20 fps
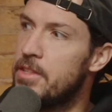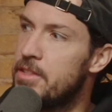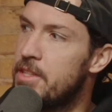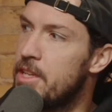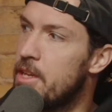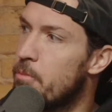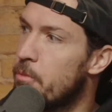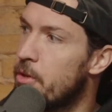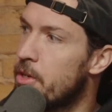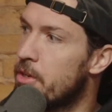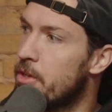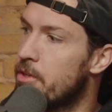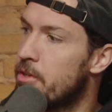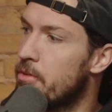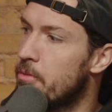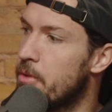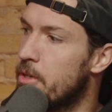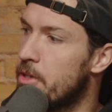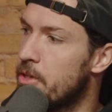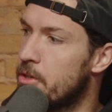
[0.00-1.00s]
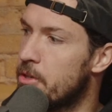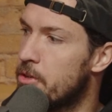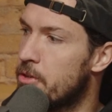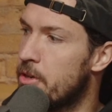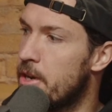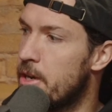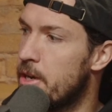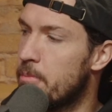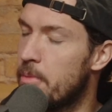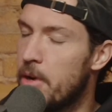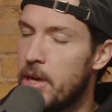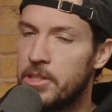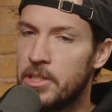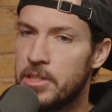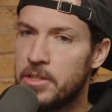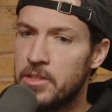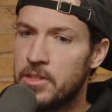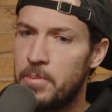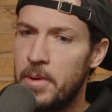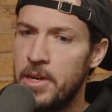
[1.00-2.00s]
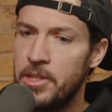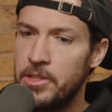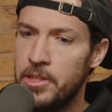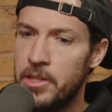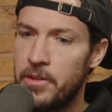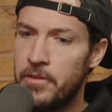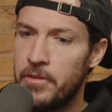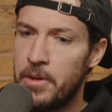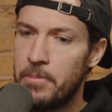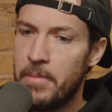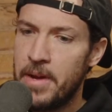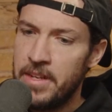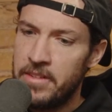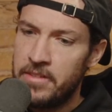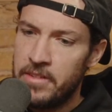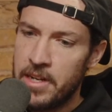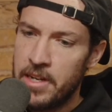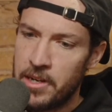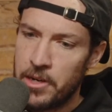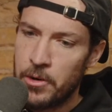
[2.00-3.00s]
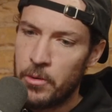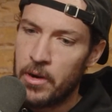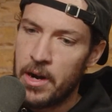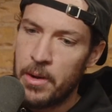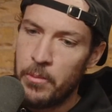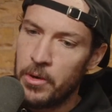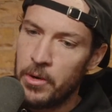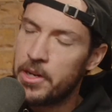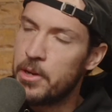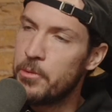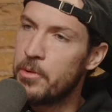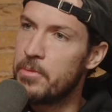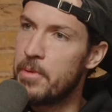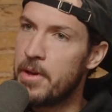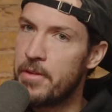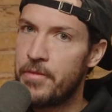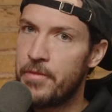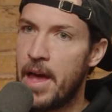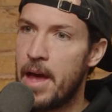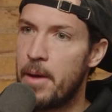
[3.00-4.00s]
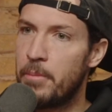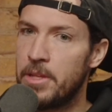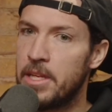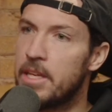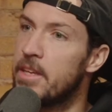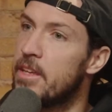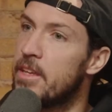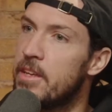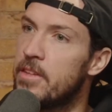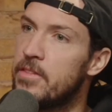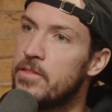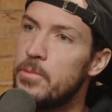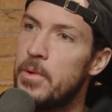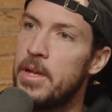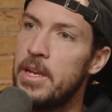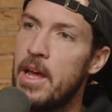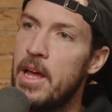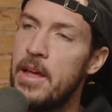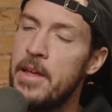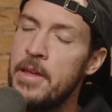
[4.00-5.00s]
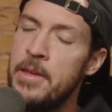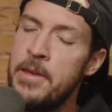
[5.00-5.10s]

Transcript: team when you're creating projects, especially in my scenario where I'm working with my family and kids and whatnot.